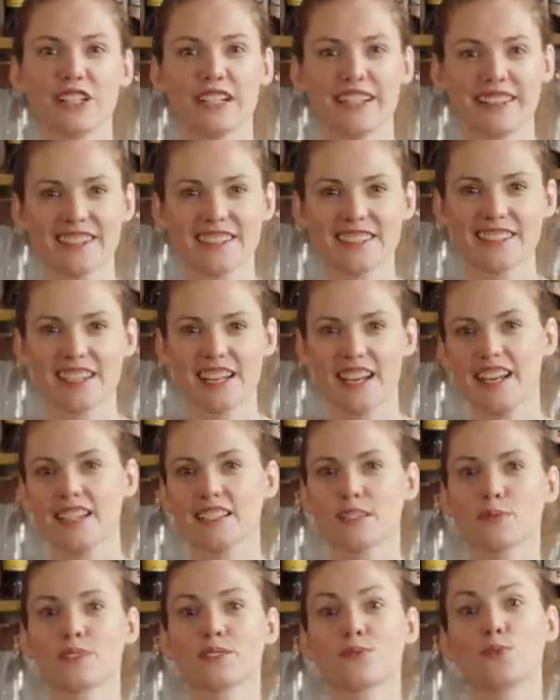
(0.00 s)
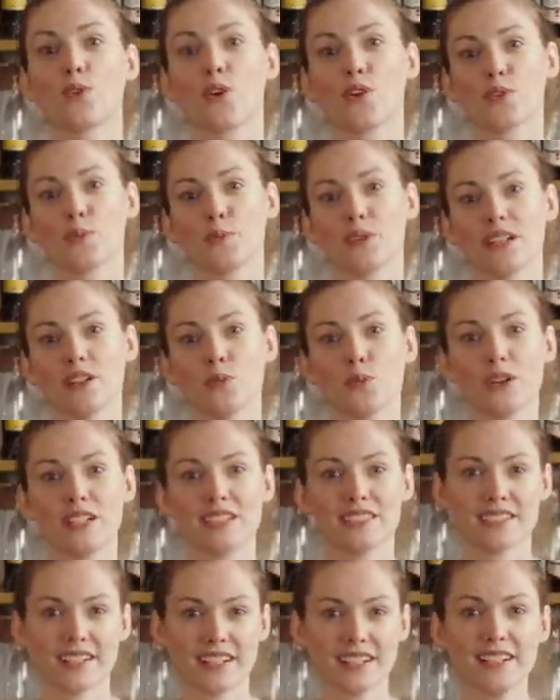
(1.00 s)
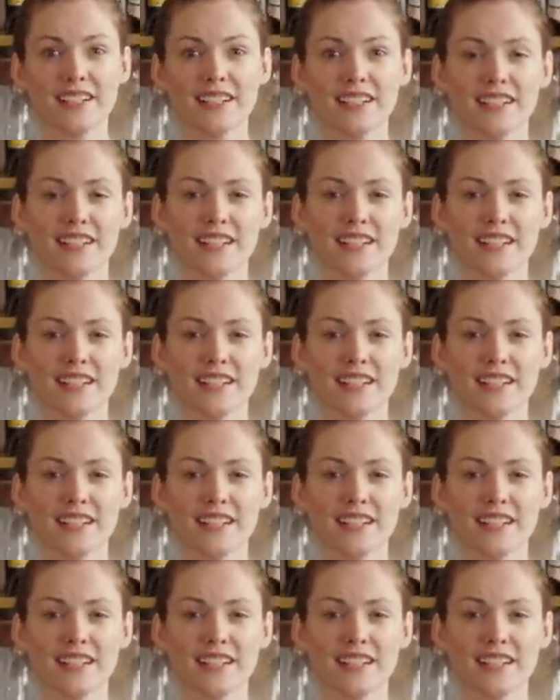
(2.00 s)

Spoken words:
in the States was Rothman & Winter,